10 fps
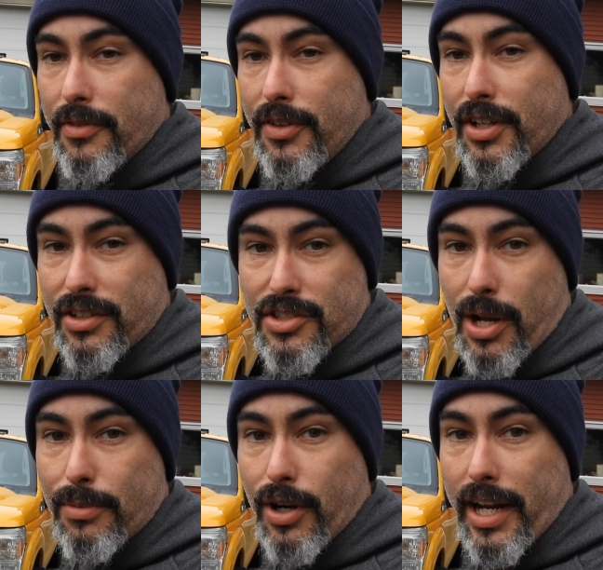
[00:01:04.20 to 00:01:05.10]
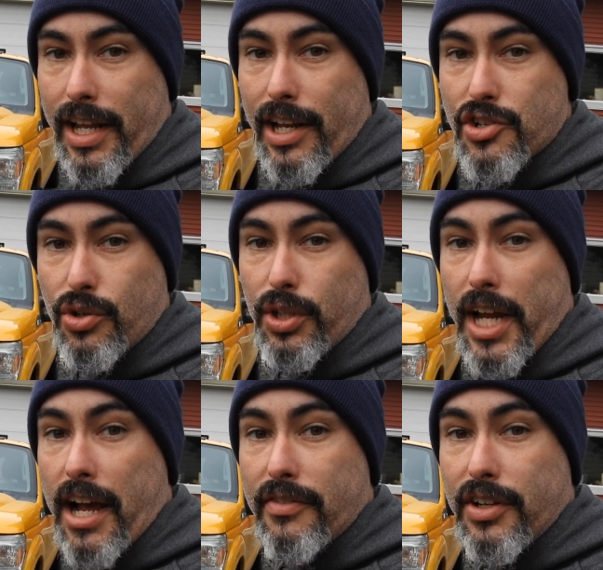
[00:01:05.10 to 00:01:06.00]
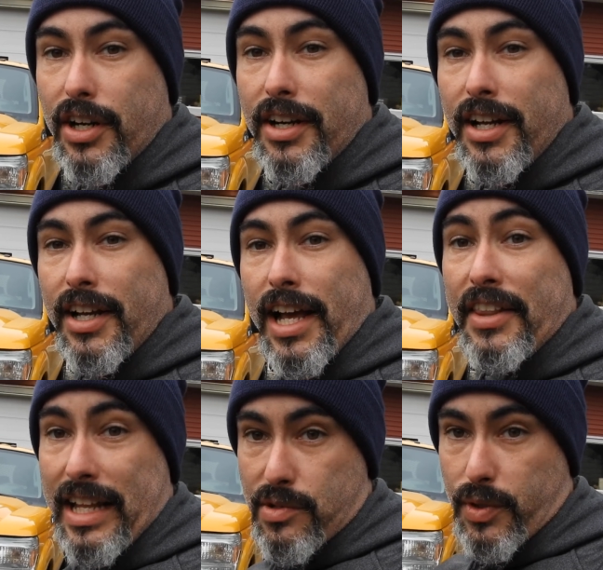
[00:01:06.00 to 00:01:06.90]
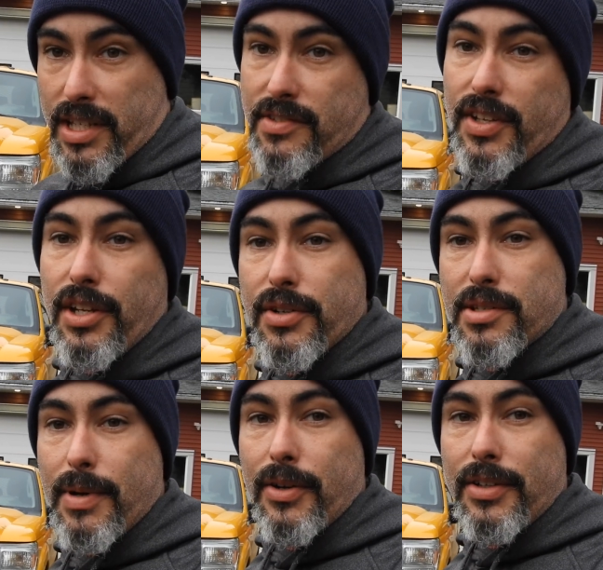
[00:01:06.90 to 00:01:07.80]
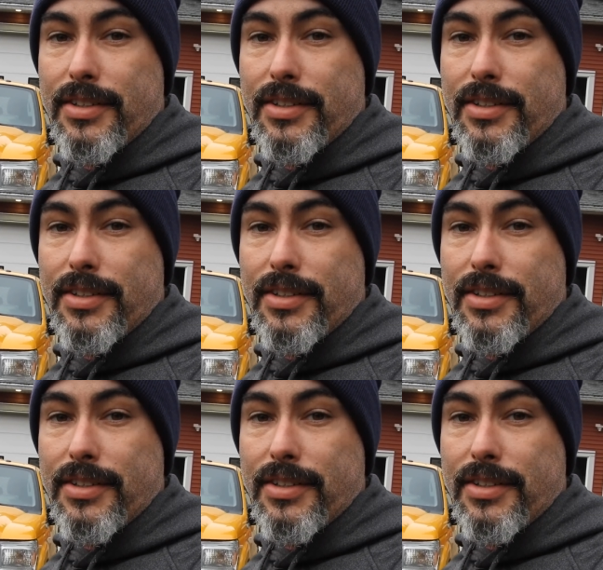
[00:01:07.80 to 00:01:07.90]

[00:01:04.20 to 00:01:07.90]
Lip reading: The vehicle stopped running again shortly after, and that's what this video is about.